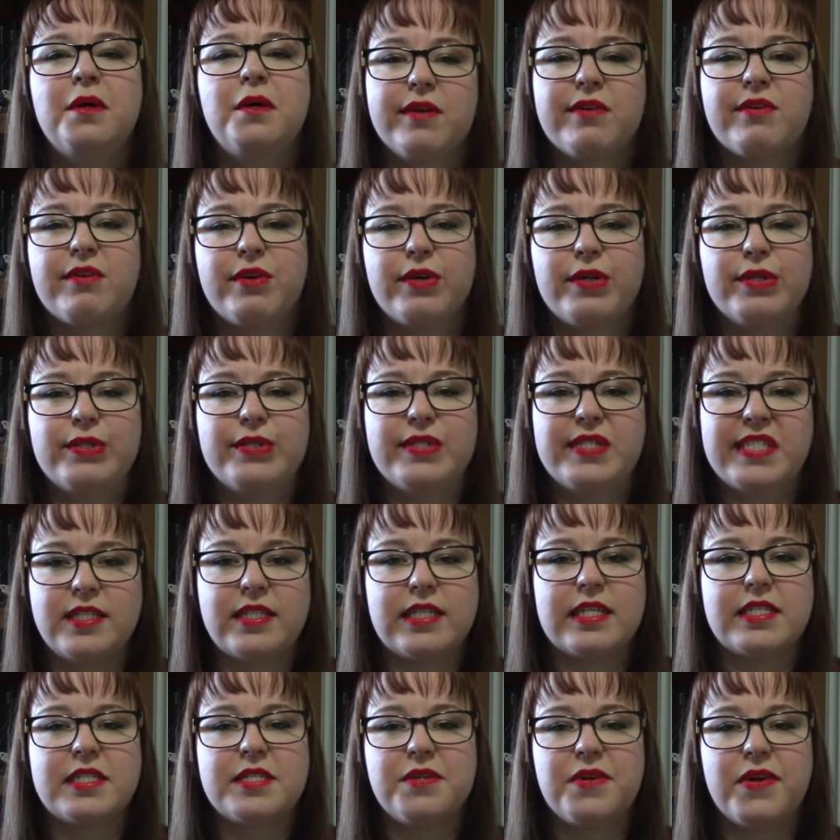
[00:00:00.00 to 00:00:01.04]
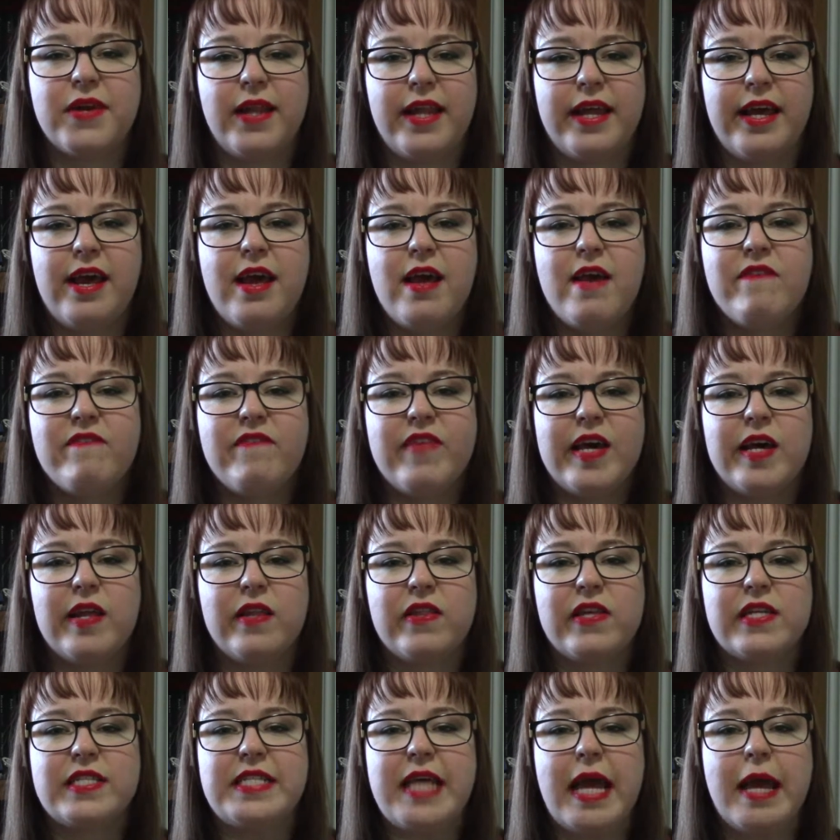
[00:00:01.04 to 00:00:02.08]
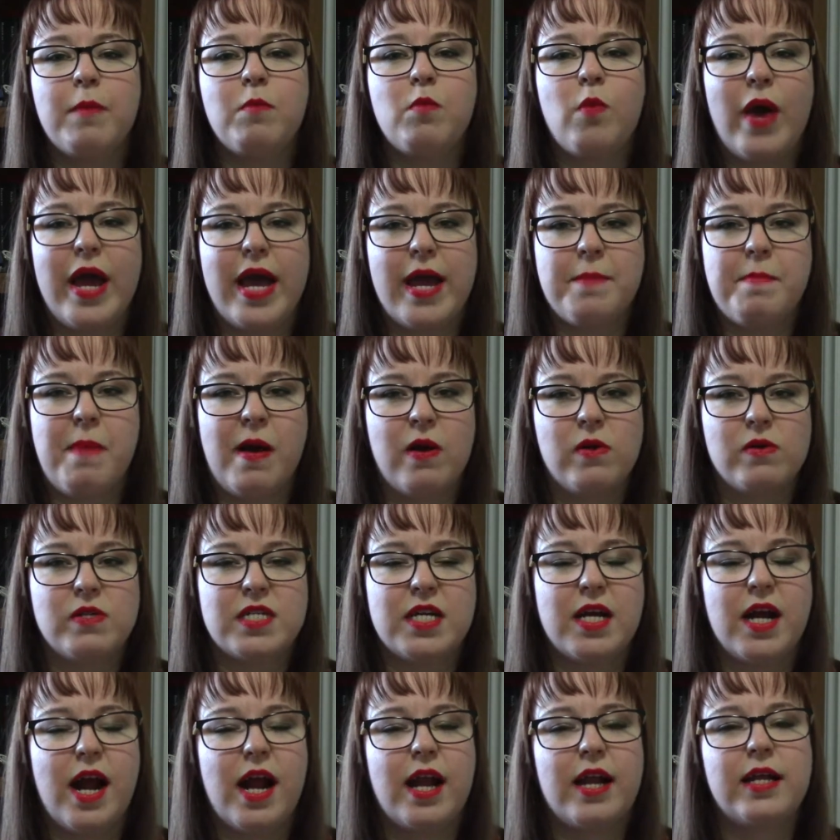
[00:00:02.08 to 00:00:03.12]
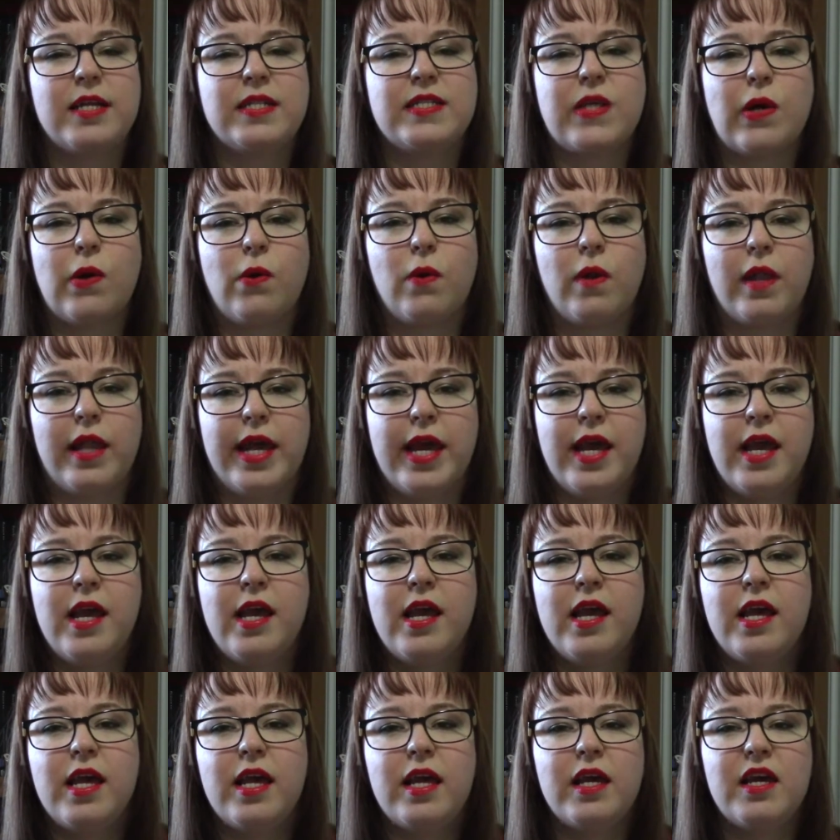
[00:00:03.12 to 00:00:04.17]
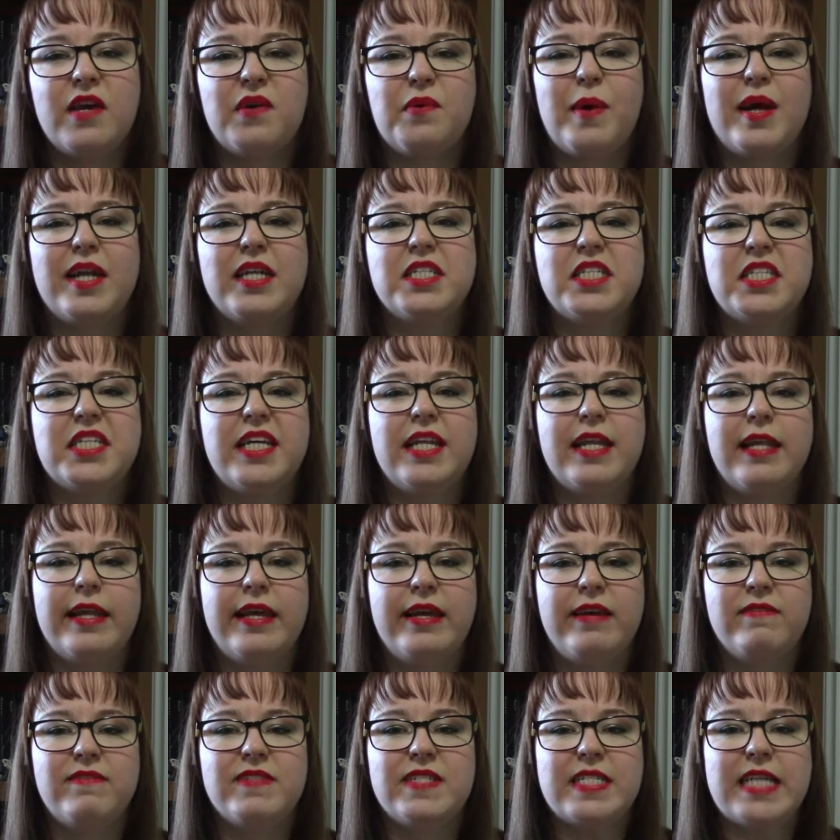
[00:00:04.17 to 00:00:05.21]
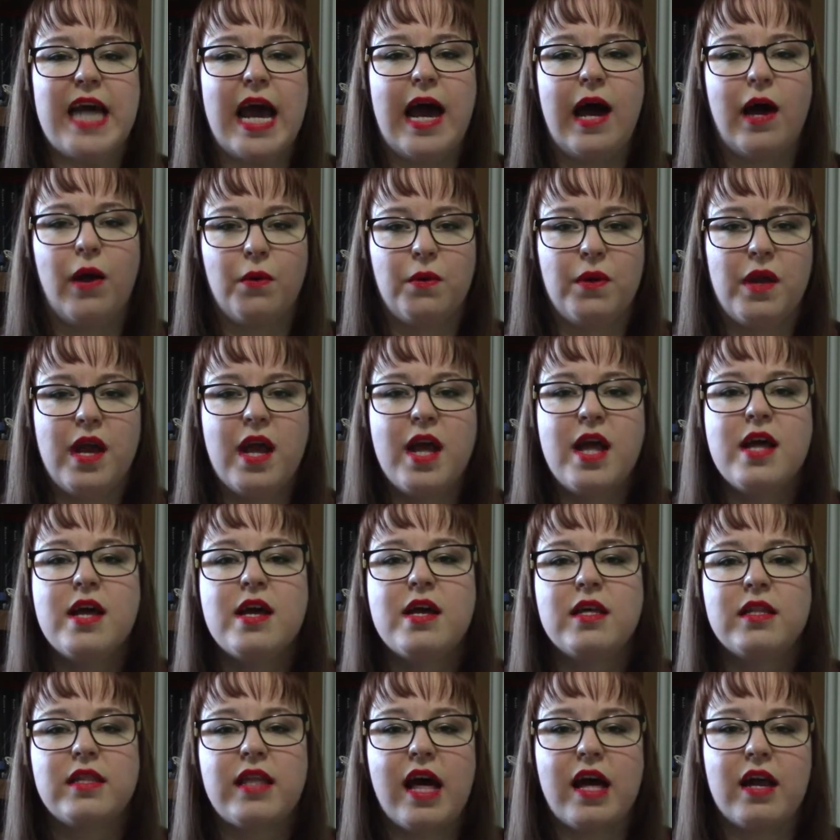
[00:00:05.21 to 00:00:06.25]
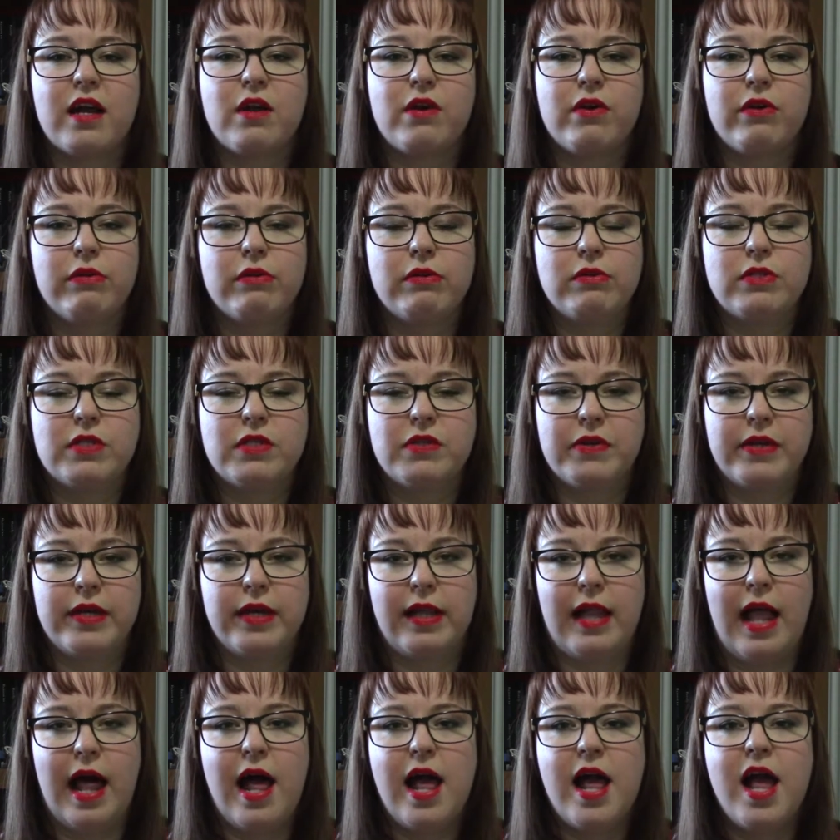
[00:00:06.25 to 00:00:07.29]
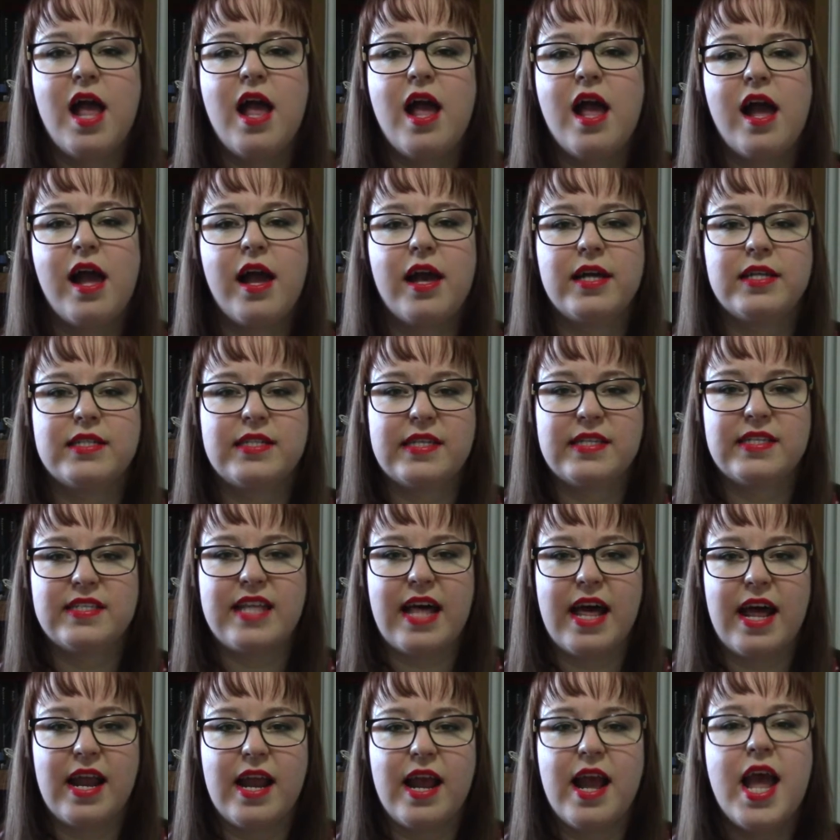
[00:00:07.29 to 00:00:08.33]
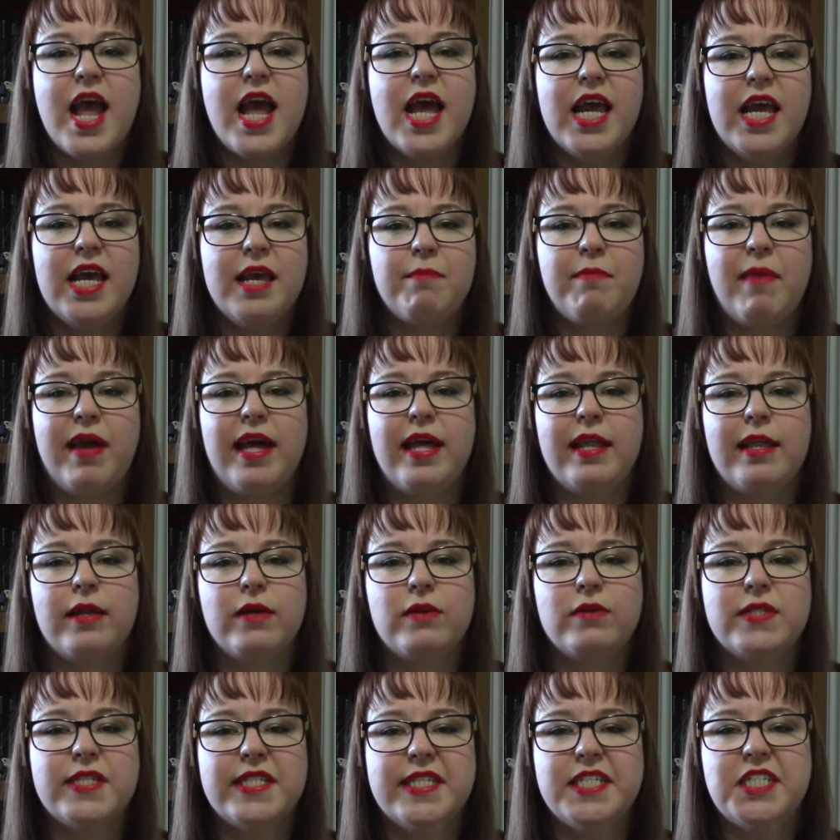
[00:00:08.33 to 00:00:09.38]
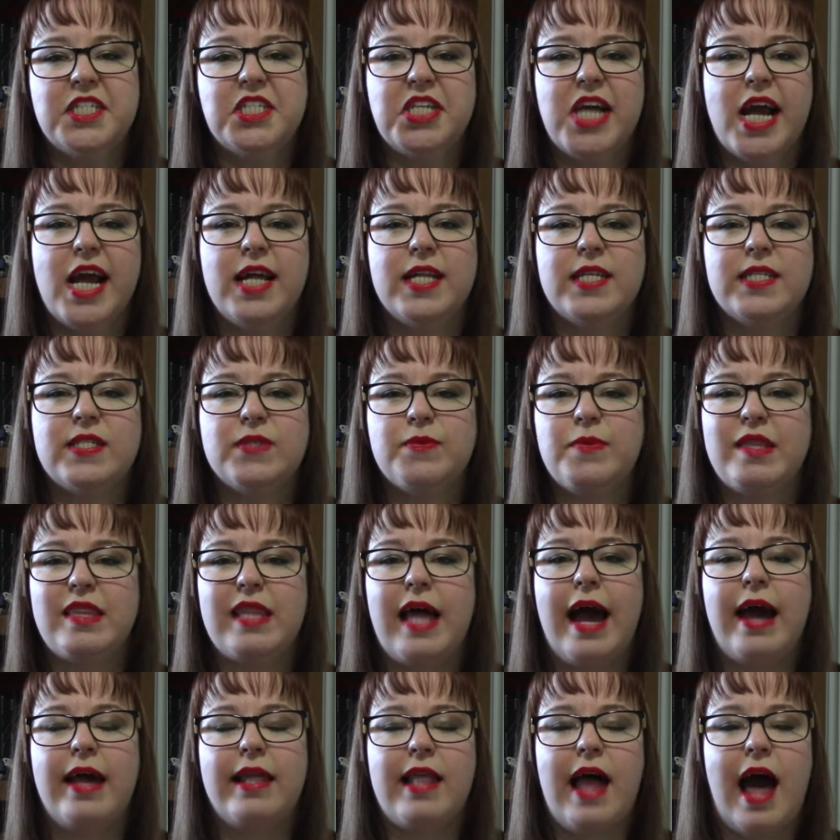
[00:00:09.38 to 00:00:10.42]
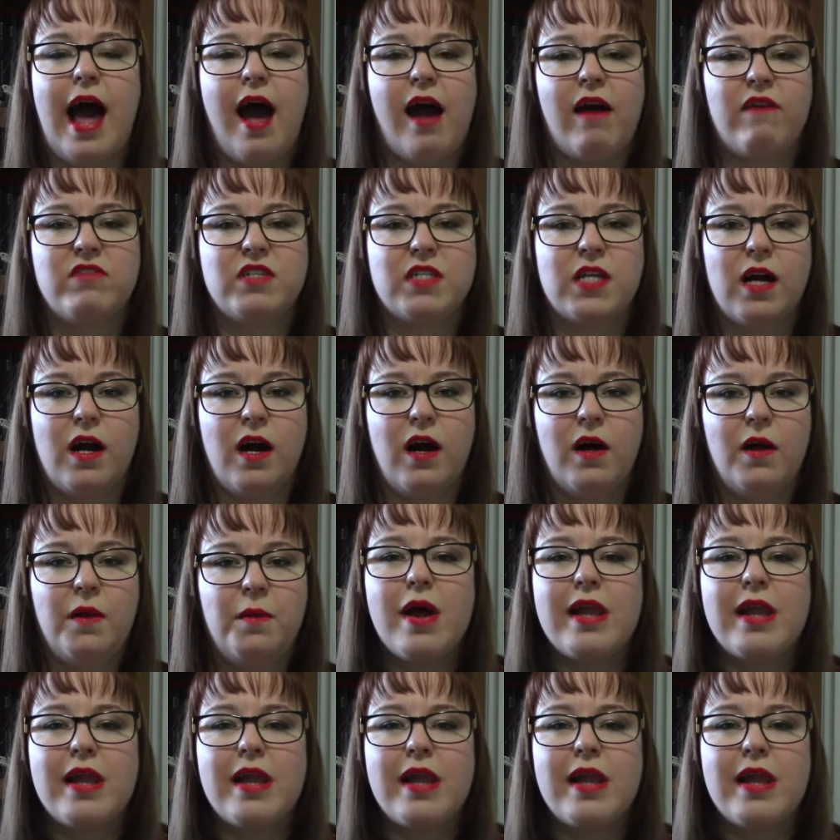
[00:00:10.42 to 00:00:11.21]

Cruz doesn't really feel the same way about her, and it's only when she leaves town that Cruz realizes that he may lose his chance with Lila after all.